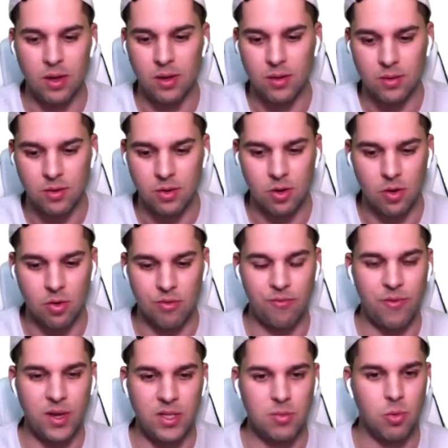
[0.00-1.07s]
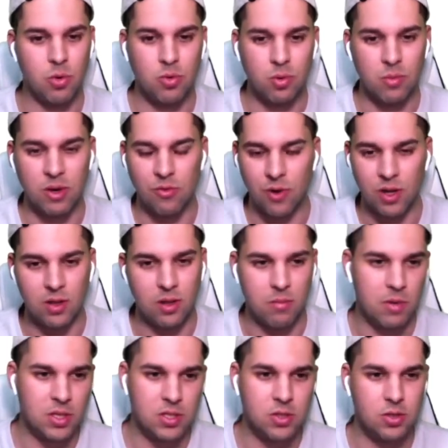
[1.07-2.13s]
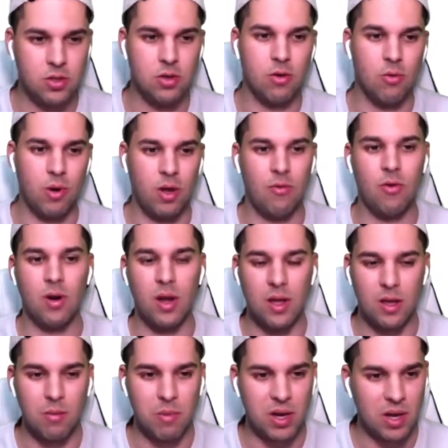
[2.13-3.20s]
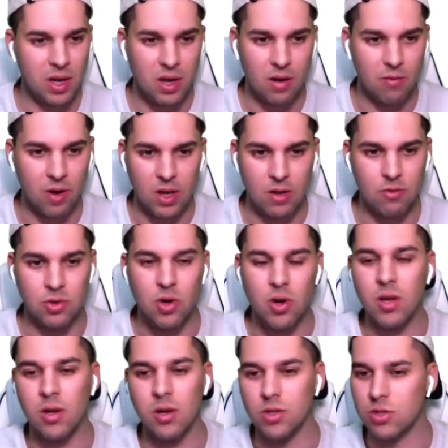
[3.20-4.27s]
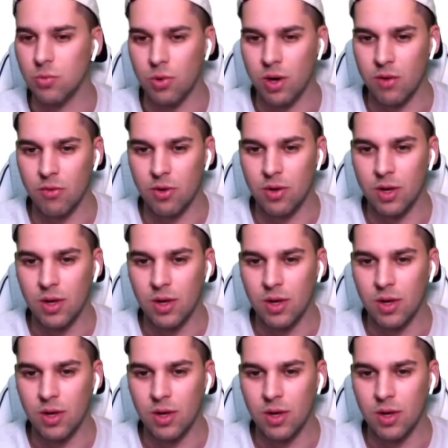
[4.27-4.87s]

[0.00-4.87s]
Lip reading: on Facebook to my friend in Messenger or whatever, like in my native language or English, whatever.